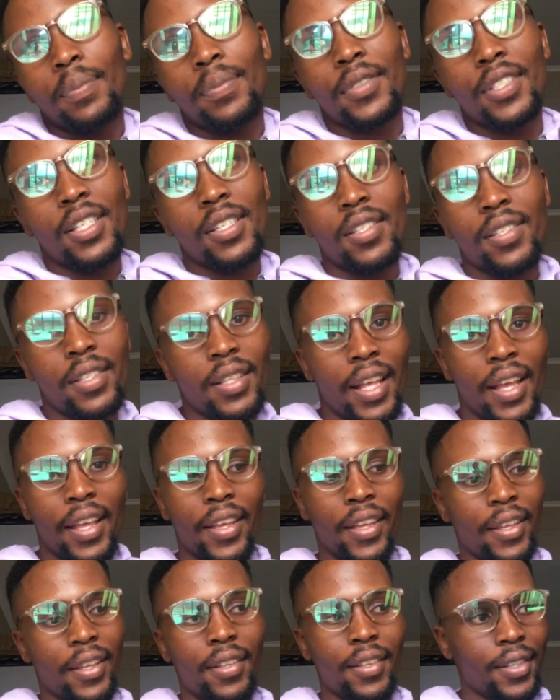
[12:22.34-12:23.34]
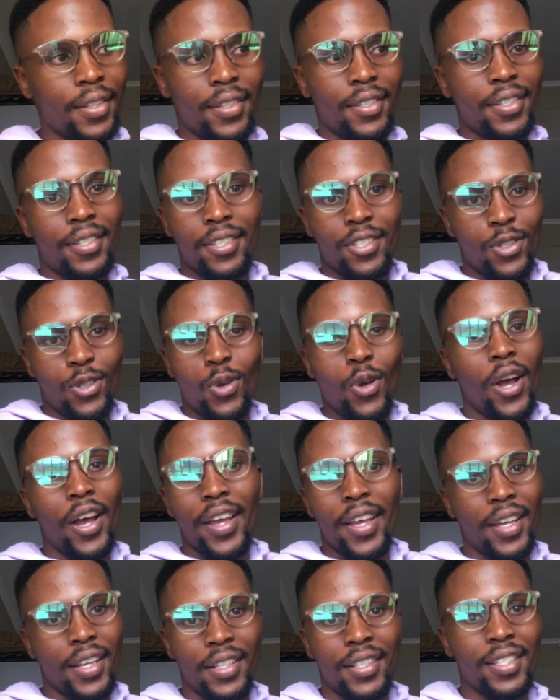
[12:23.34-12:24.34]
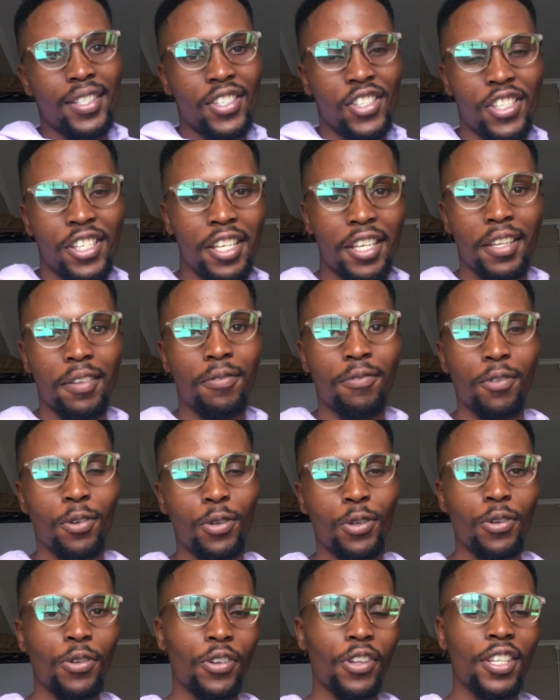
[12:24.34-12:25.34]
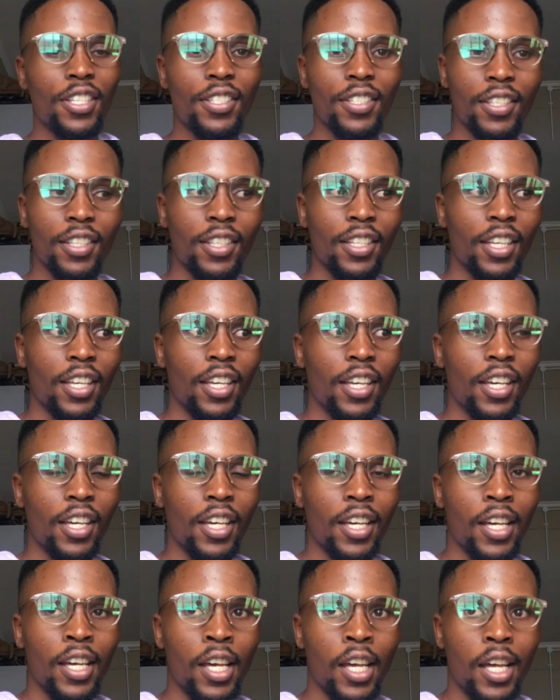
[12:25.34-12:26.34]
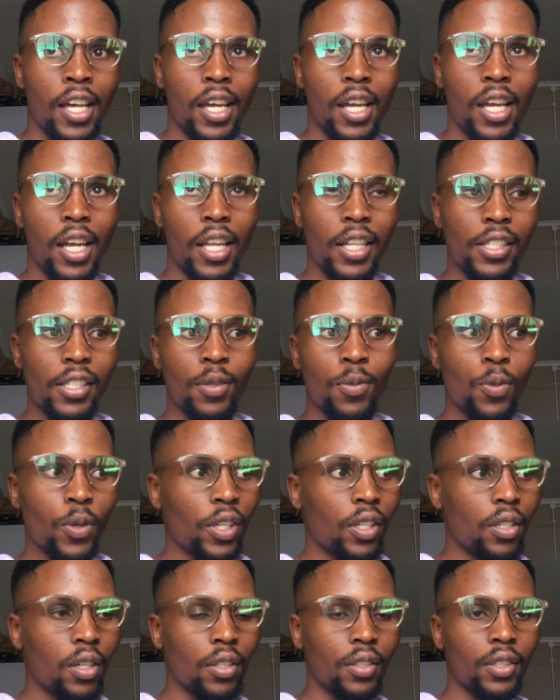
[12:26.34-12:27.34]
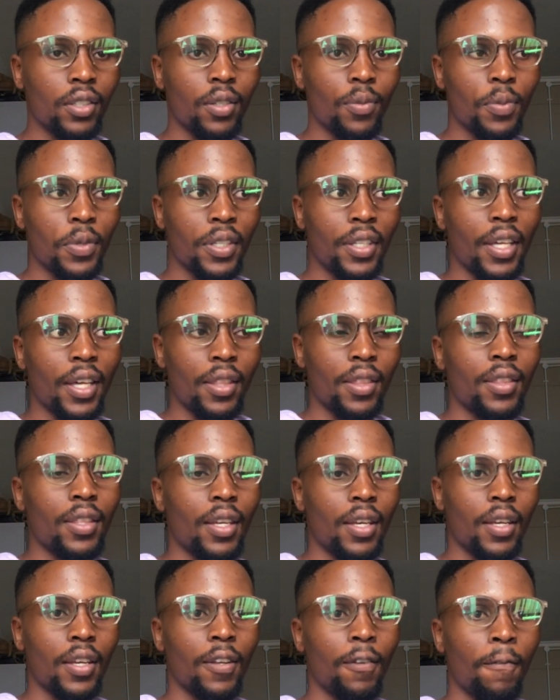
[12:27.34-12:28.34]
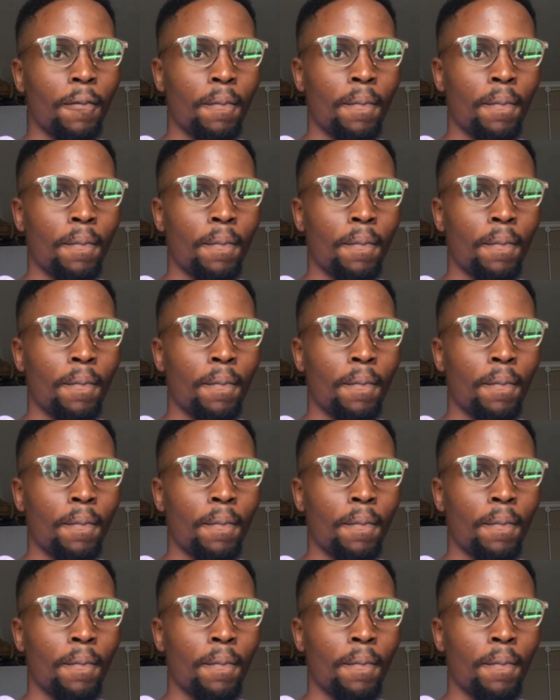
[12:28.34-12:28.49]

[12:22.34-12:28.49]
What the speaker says: just quiet and gee for no reason. And then we get there,